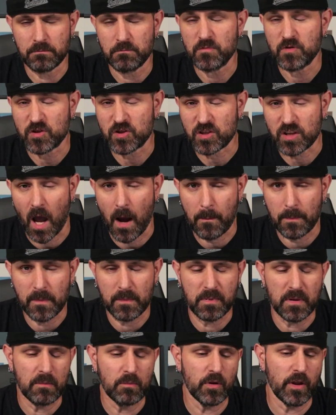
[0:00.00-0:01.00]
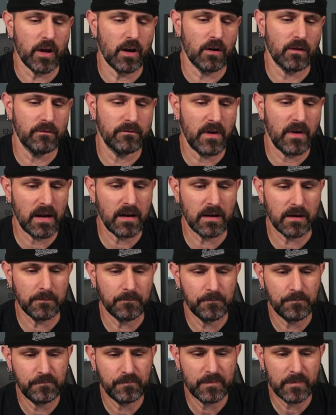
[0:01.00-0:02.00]
stop people that are invading.
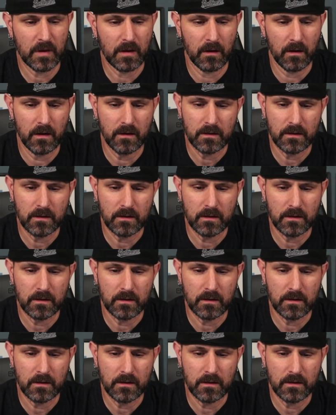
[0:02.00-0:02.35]
All right.